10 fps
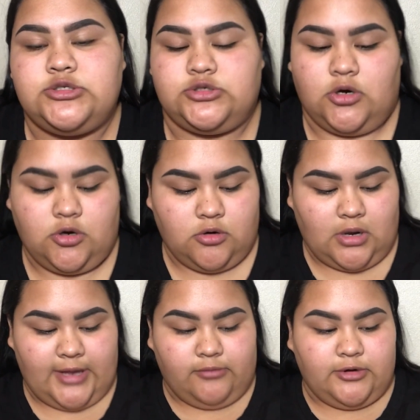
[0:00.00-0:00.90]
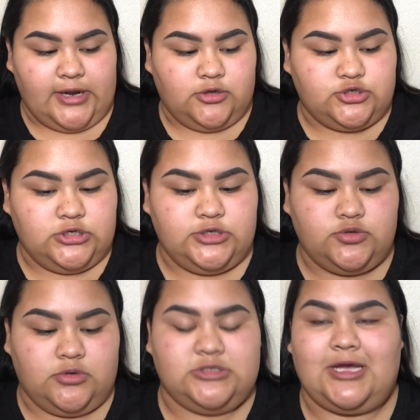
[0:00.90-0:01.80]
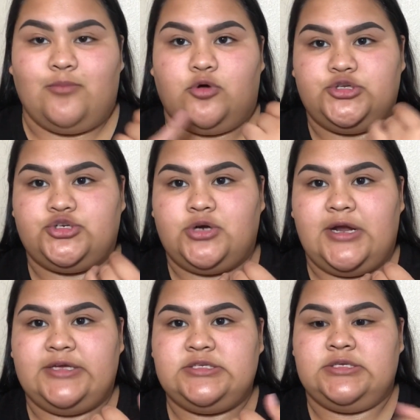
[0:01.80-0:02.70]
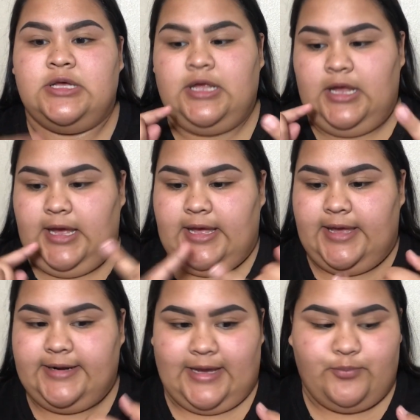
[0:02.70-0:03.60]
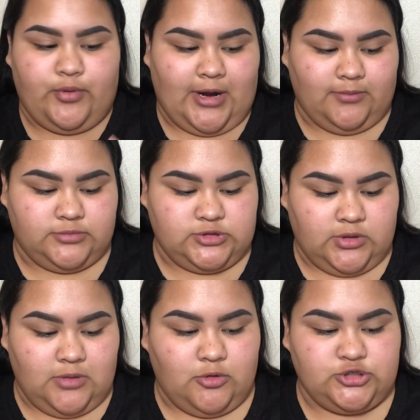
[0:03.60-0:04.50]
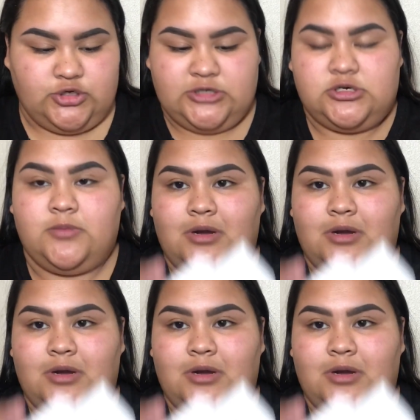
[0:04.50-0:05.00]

So what I usually do is I moisturize and I prime. So the moisturizer I'm